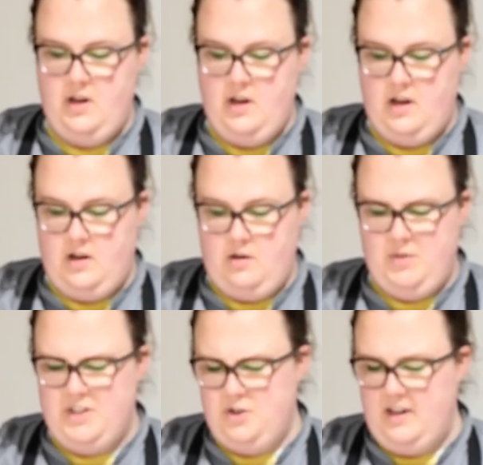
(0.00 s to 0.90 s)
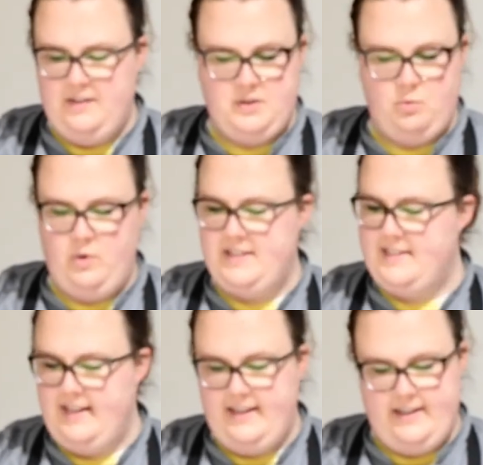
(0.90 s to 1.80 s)
but you don't have to
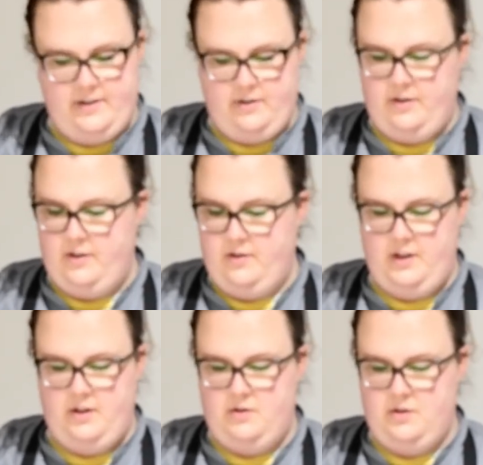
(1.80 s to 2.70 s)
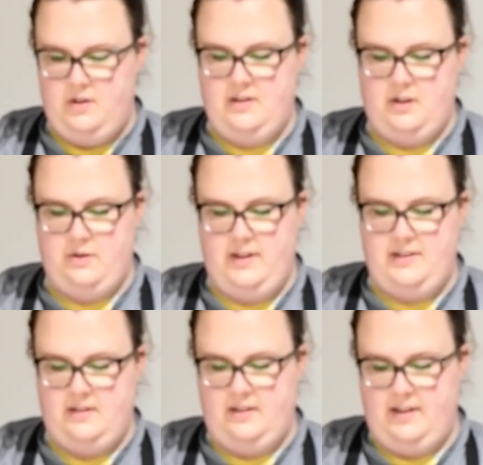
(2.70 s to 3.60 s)
whisk it or do anything
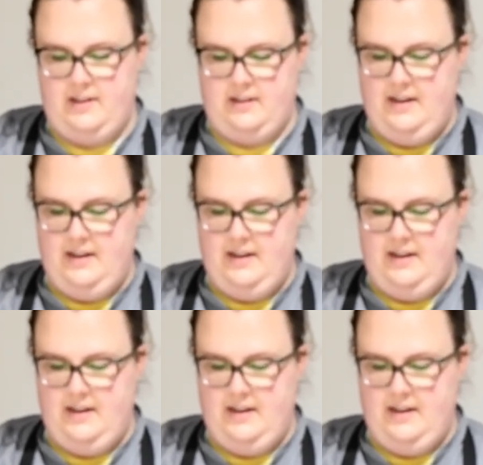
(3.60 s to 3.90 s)
crazy like